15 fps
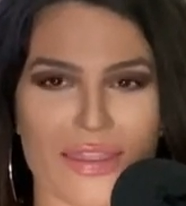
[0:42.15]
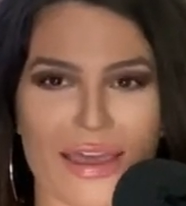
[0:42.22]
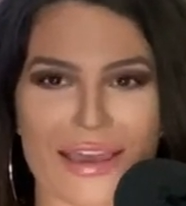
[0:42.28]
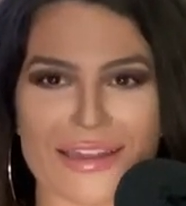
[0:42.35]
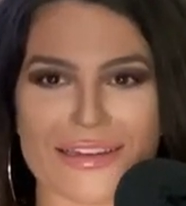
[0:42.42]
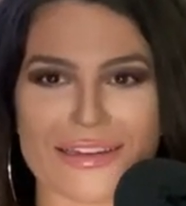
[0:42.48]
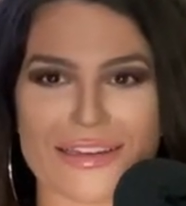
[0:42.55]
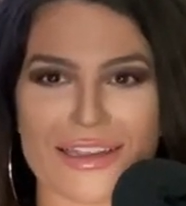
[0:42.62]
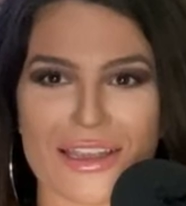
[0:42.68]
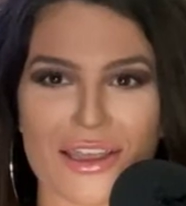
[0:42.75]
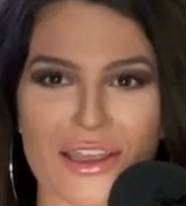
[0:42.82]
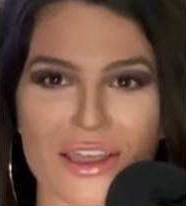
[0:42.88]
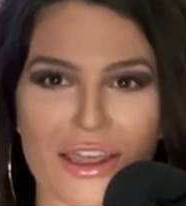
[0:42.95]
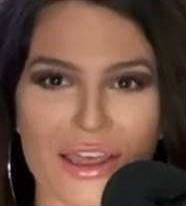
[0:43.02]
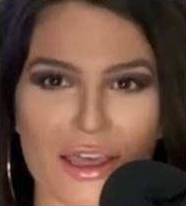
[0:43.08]
then.
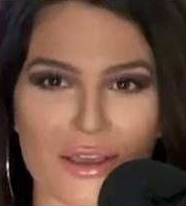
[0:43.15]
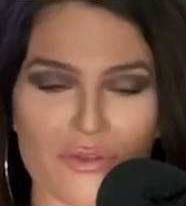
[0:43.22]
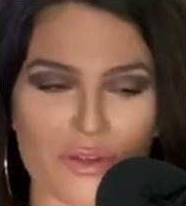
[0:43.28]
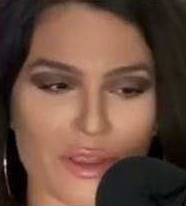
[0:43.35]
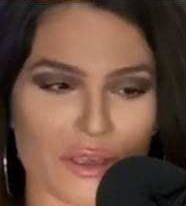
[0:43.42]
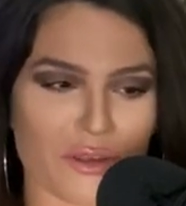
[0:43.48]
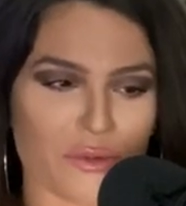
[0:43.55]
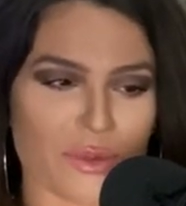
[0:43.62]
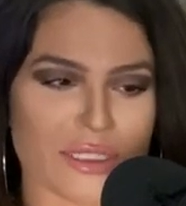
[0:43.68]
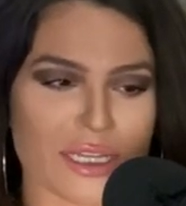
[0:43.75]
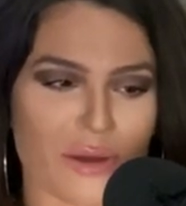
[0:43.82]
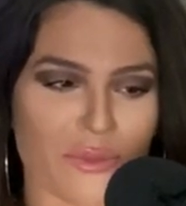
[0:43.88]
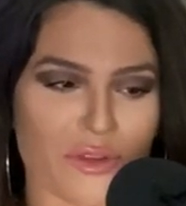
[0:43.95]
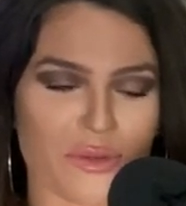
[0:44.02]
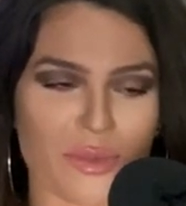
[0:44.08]
I feel like you'll be
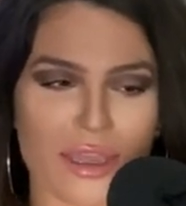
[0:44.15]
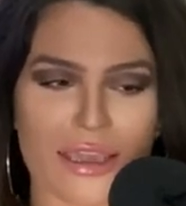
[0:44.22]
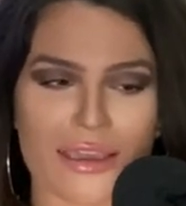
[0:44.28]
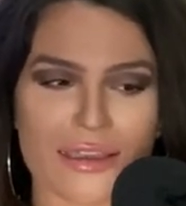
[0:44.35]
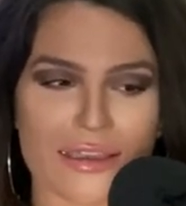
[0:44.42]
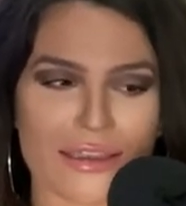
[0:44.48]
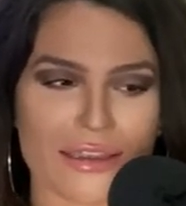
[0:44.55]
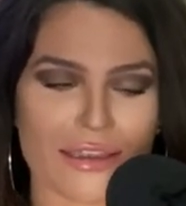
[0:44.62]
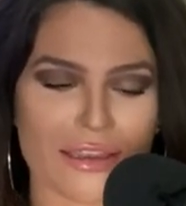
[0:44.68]
done with me.